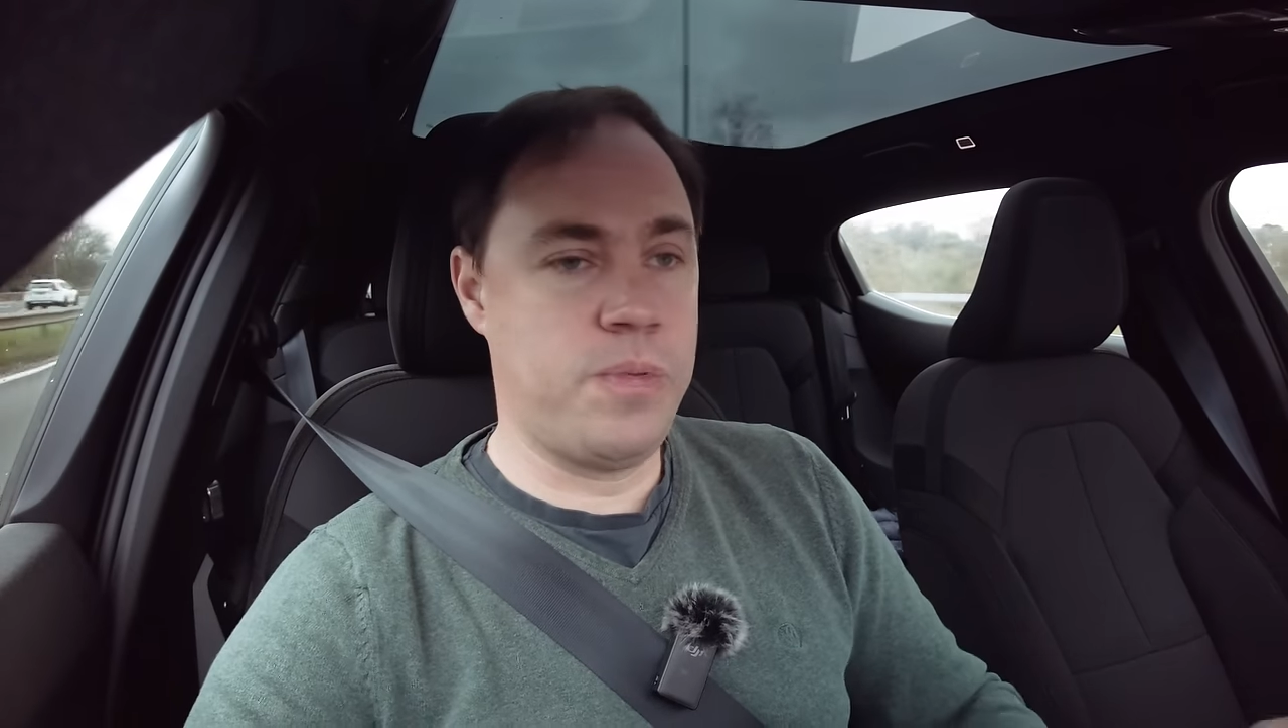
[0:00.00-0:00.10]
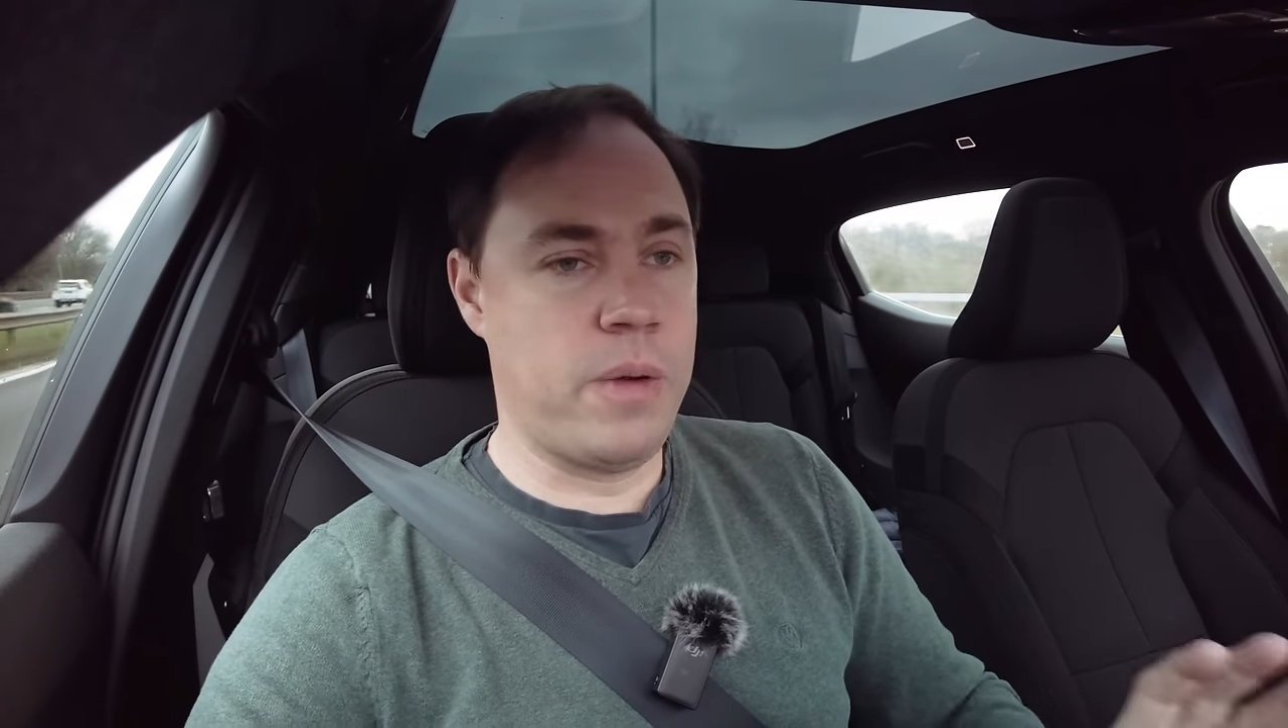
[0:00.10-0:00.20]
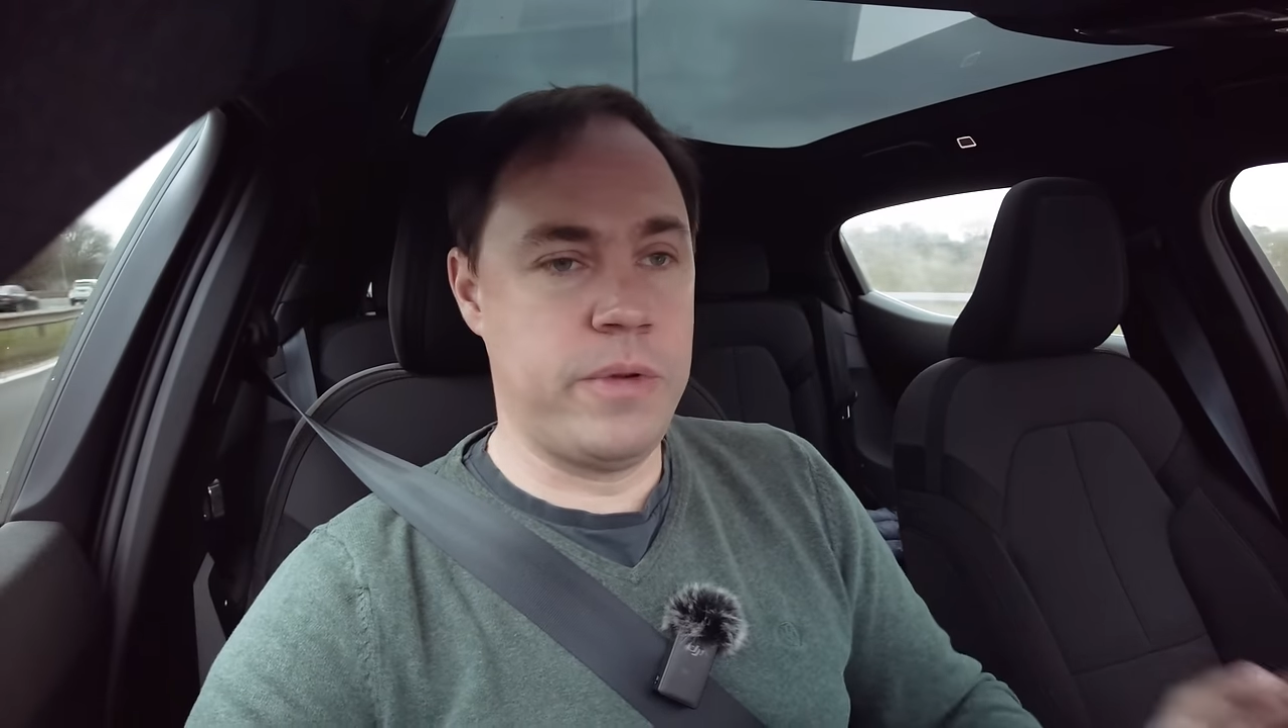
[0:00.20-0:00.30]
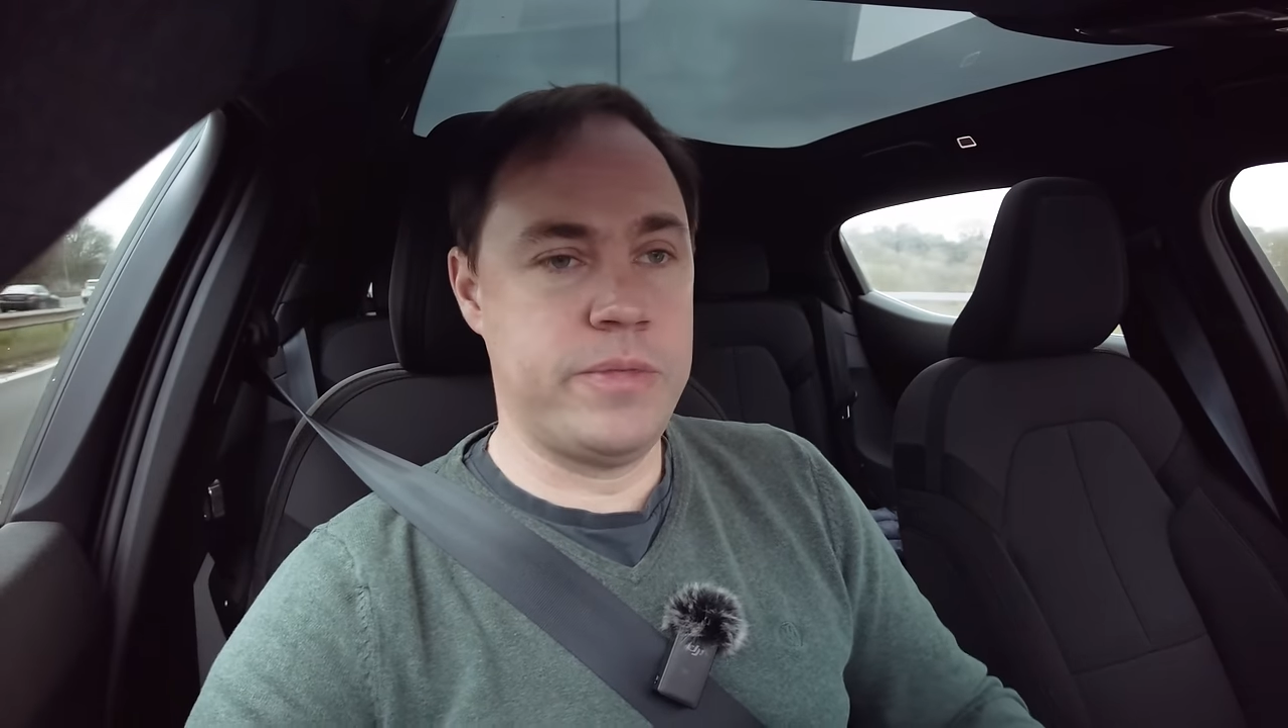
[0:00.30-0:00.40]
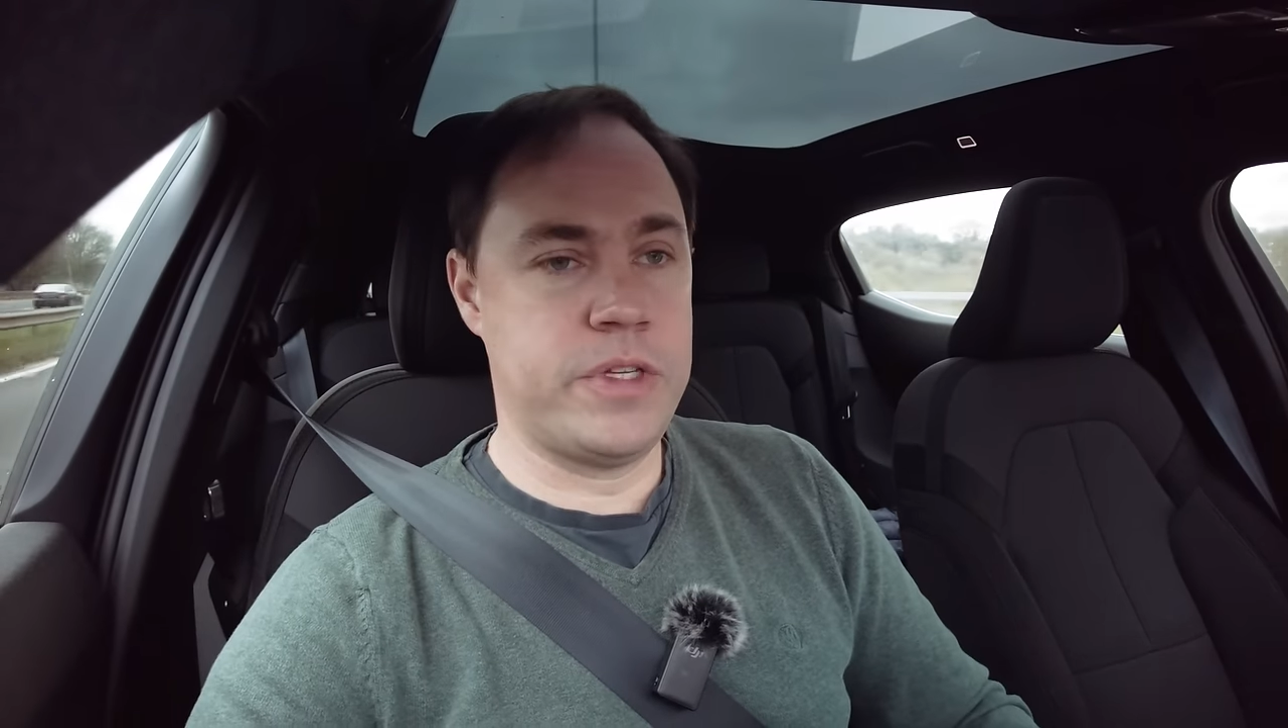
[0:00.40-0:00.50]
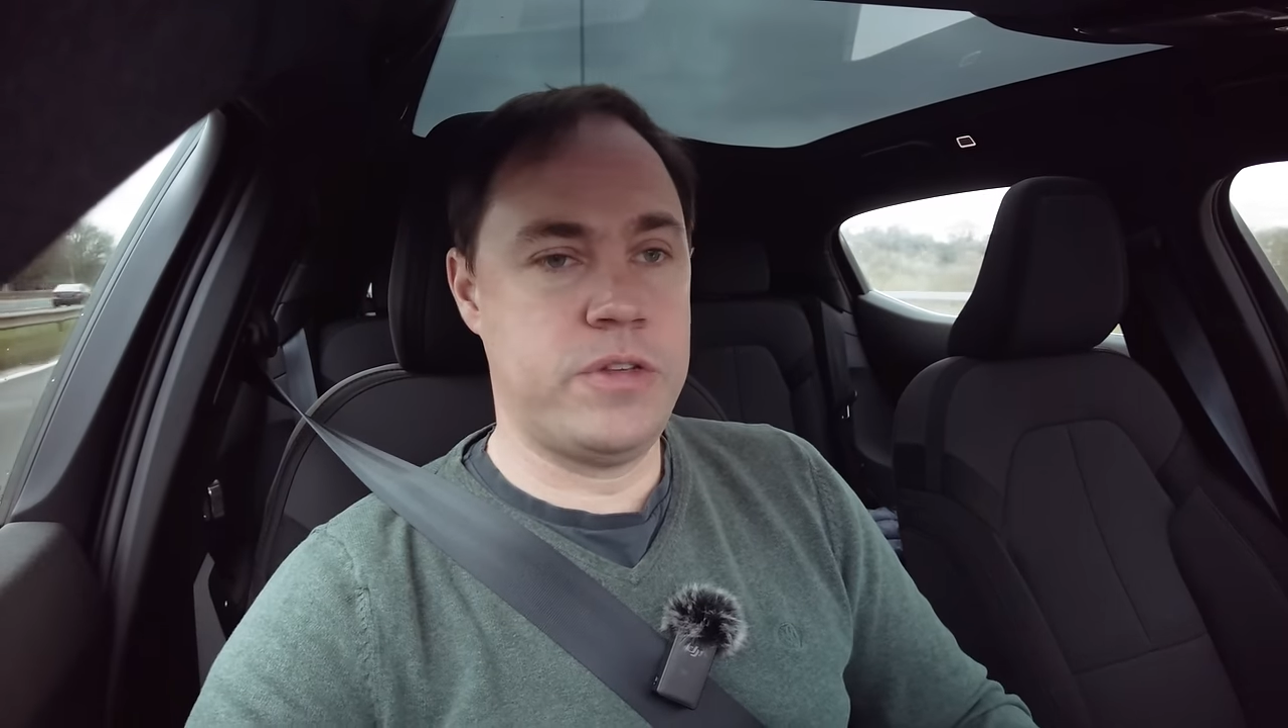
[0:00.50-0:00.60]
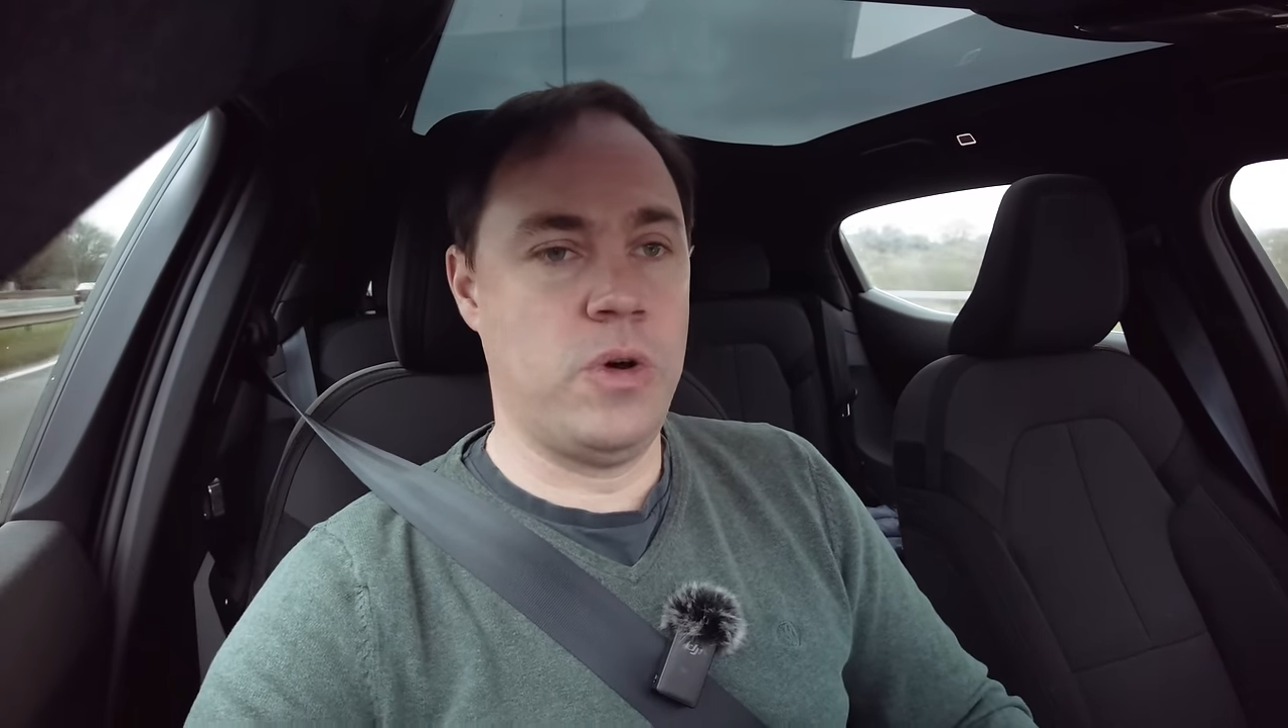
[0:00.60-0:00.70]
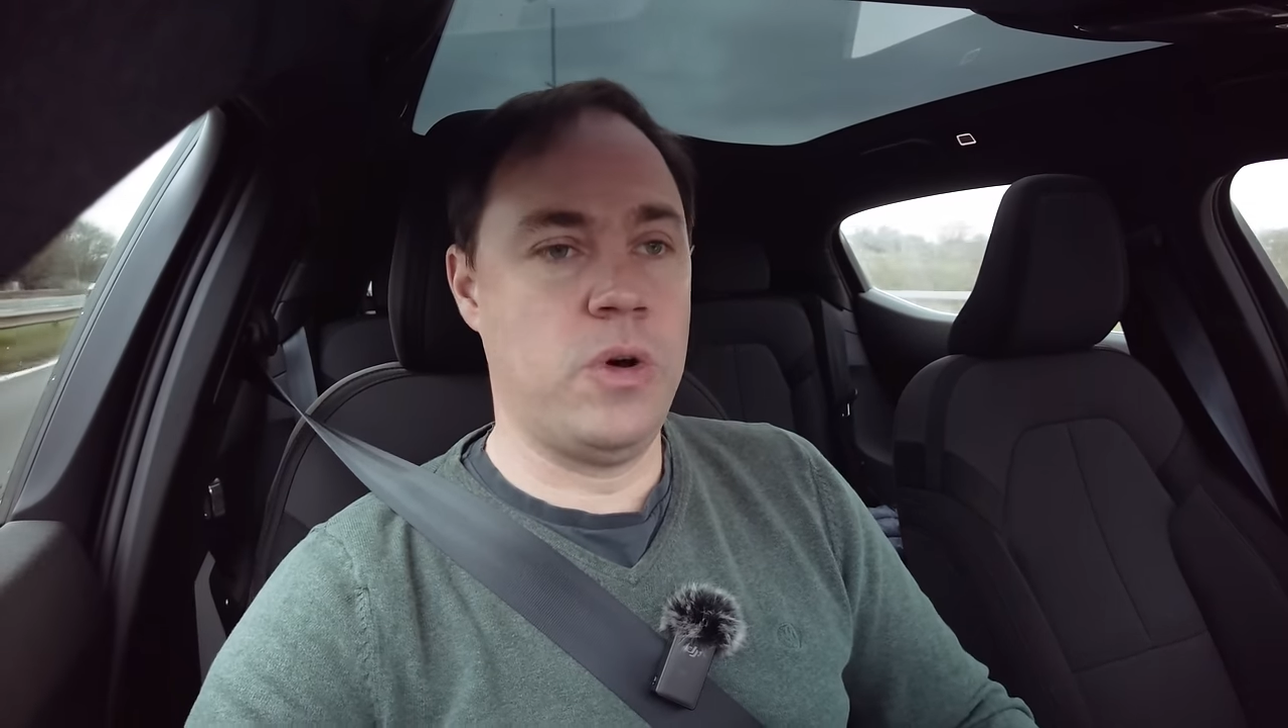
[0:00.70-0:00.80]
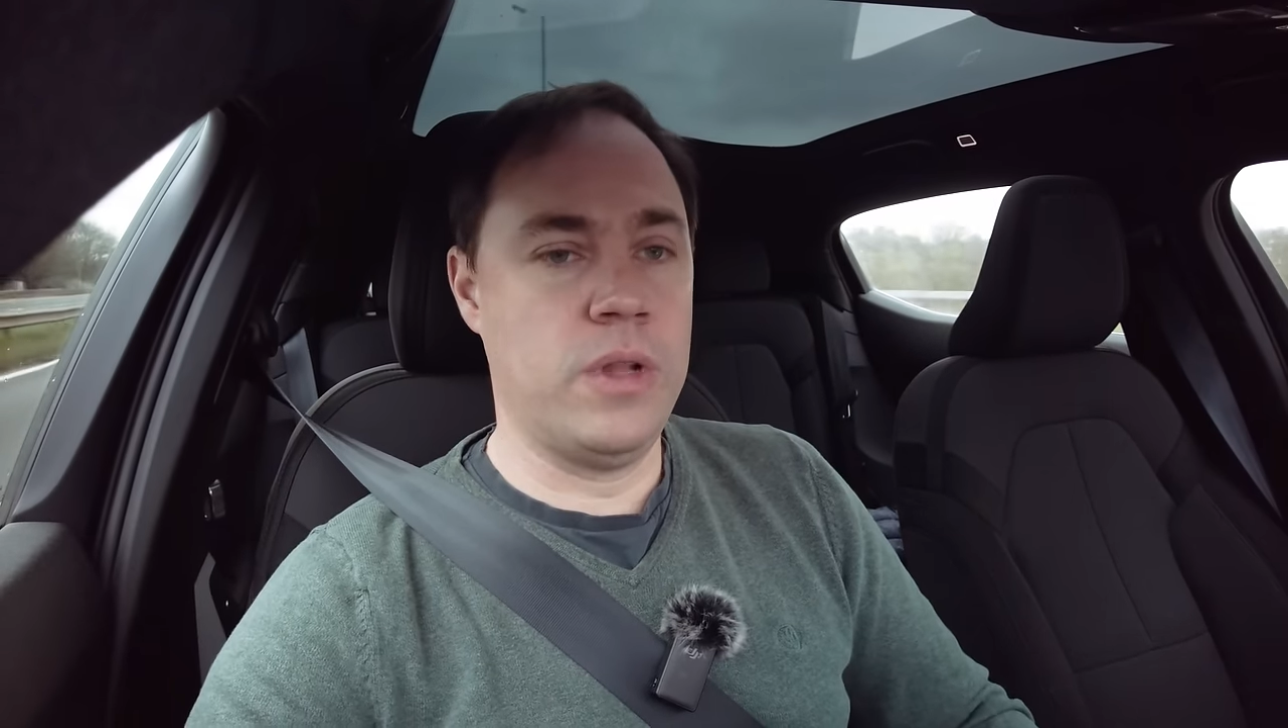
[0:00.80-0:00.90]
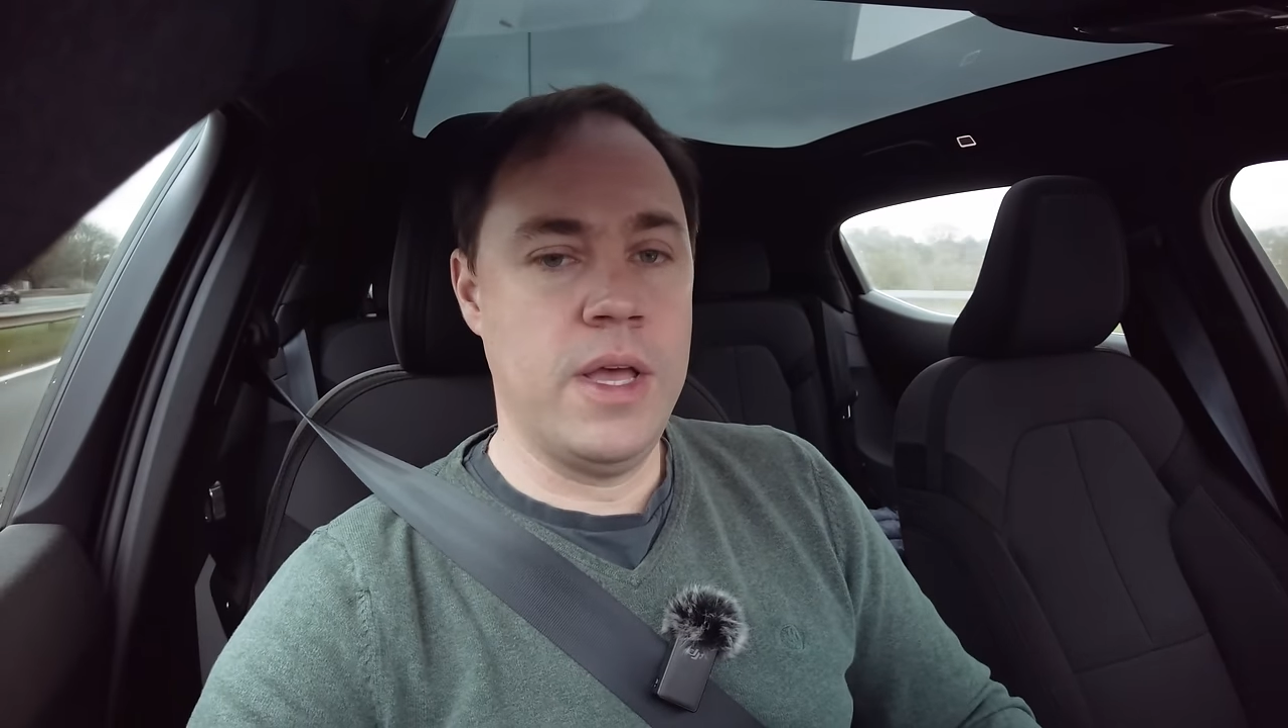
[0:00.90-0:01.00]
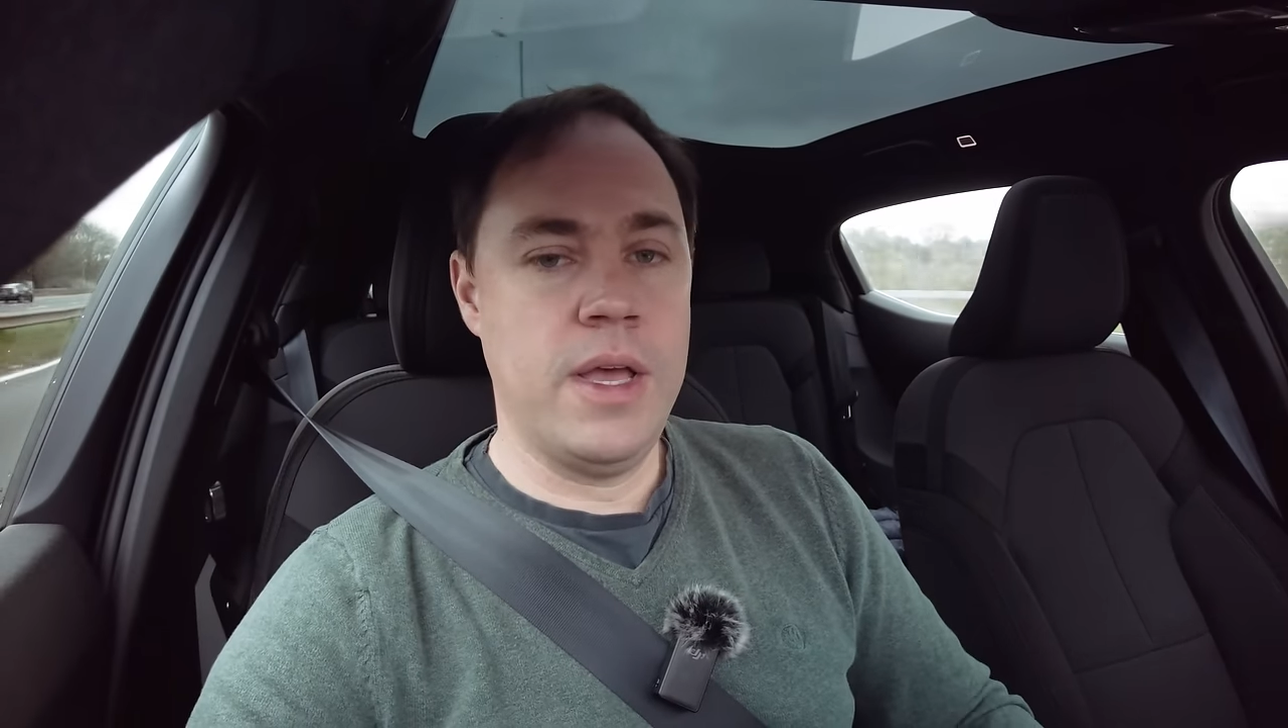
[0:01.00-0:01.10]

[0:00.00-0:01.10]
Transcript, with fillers: problems at all.